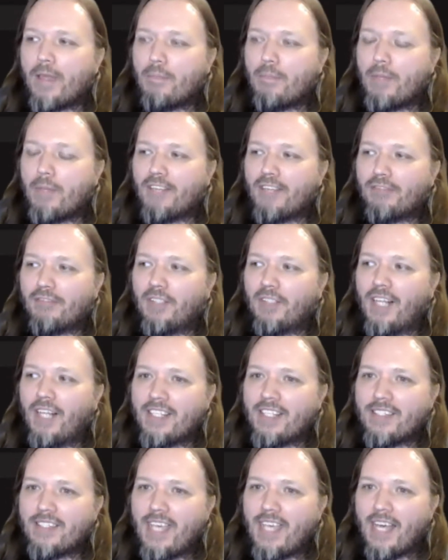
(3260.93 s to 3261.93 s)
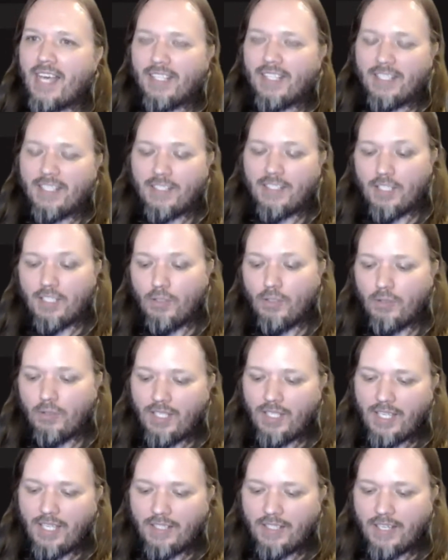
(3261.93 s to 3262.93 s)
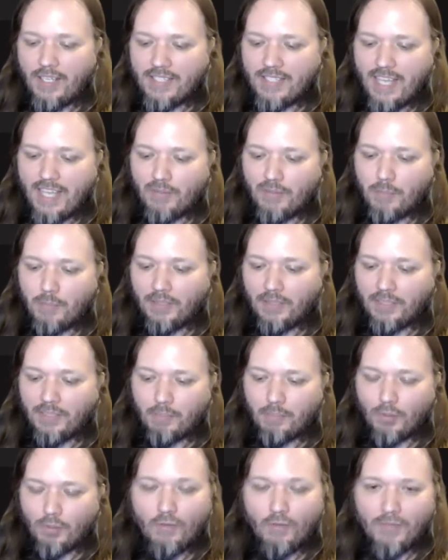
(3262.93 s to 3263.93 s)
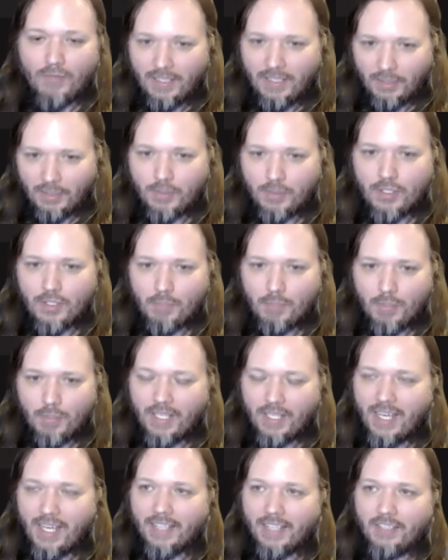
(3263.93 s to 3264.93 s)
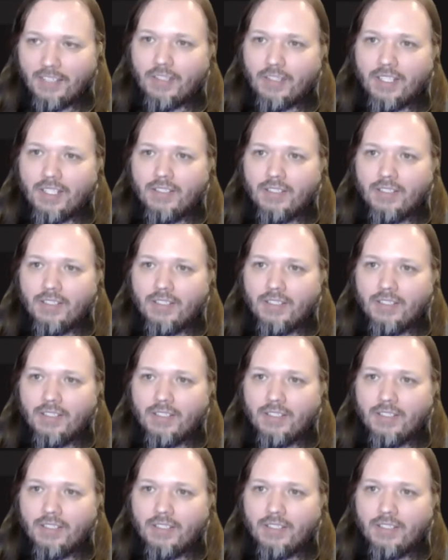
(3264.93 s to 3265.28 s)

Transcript: But for us, yeah, like Unity does have a built-in profiler, which is pretty accurate.